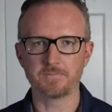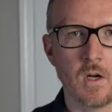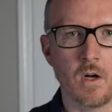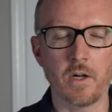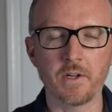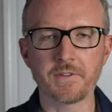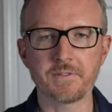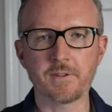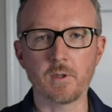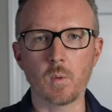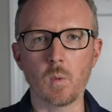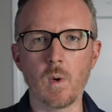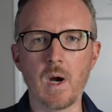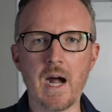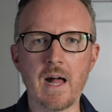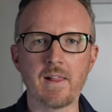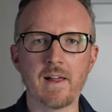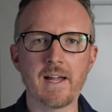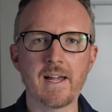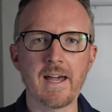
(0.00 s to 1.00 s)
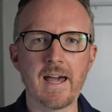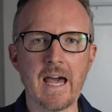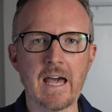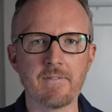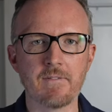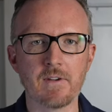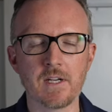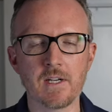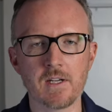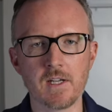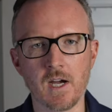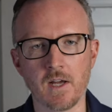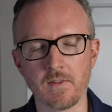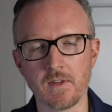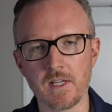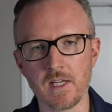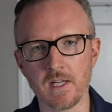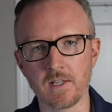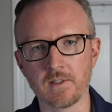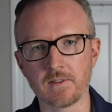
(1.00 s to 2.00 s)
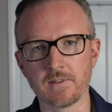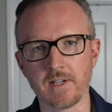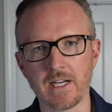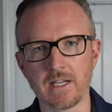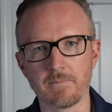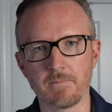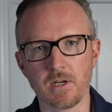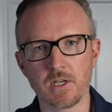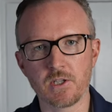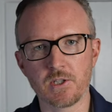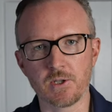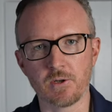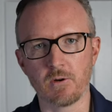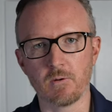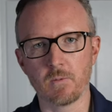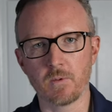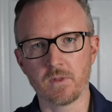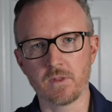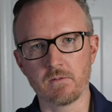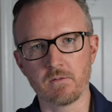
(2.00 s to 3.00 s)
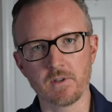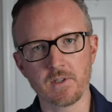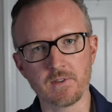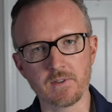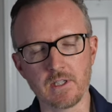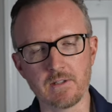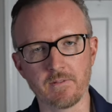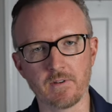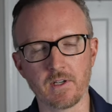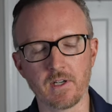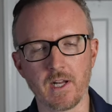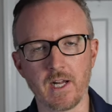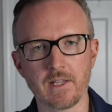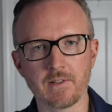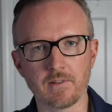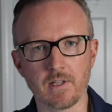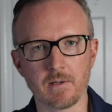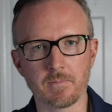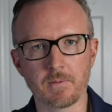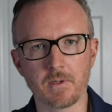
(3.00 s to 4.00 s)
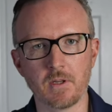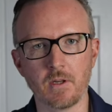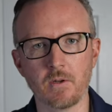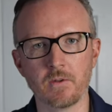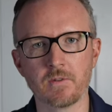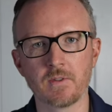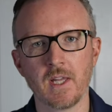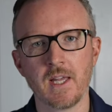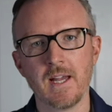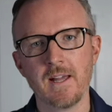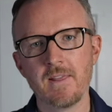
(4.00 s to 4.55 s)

Also, while I have it on the inside of my shirt with the receiver nice up close,